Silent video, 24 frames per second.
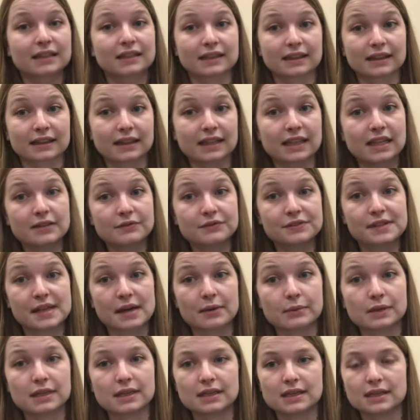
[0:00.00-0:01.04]
Leaves that
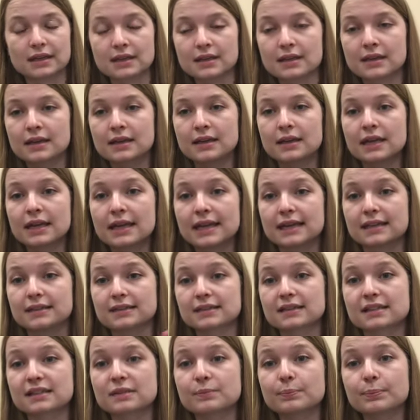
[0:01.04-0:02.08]
we eat is
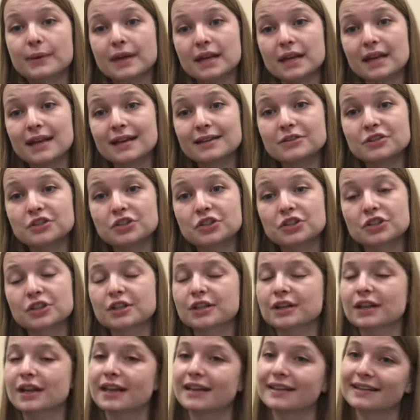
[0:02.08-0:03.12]
spinach
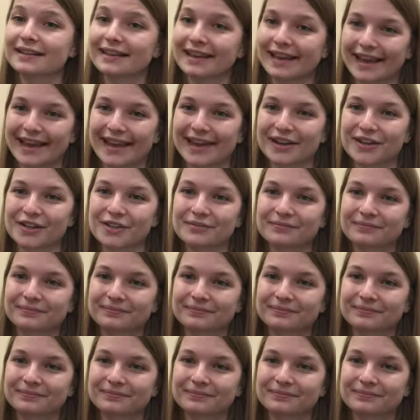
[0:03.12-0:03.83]
and kale.